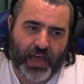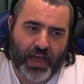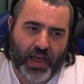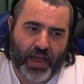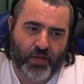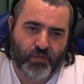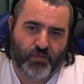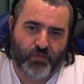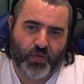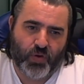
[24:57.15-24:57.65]
I
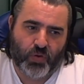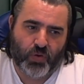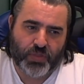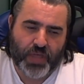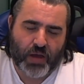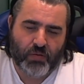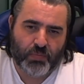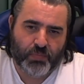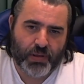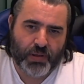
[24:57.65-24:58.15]
feel
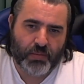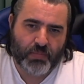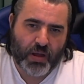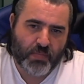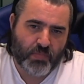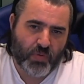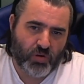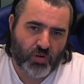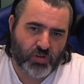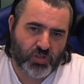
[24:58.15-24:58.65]
that would be my
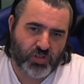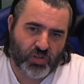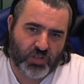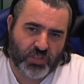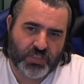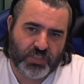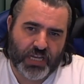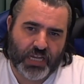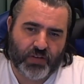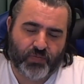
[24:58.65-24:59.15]
most
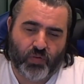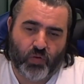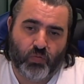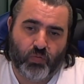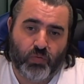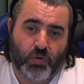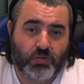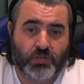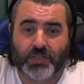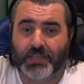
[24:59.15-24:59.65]
successful
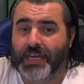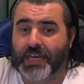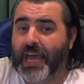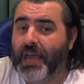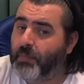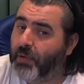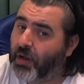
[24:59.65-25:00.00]
route to getting my